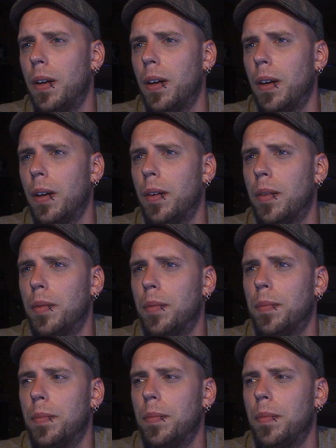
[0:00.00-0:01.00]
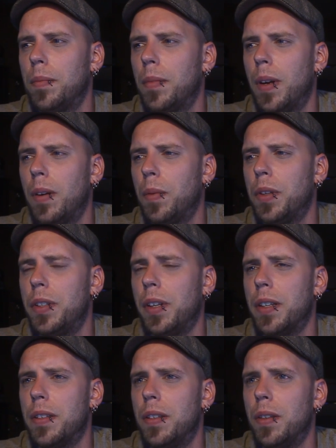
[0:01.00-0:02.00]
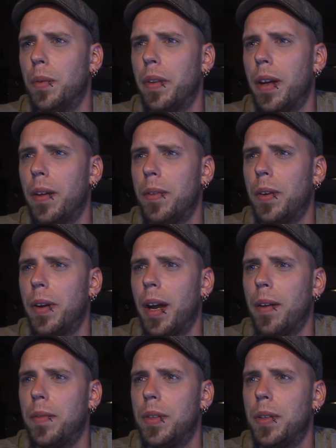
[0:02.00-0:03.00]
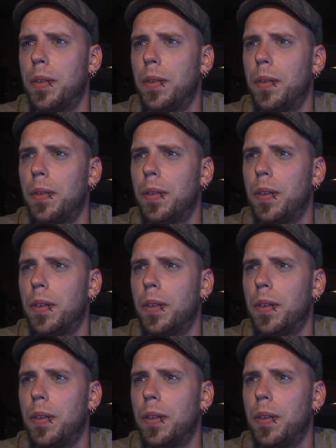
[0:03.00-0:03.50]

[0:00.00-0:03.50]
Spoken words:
I don't want you guys to deal with that if you don't have to.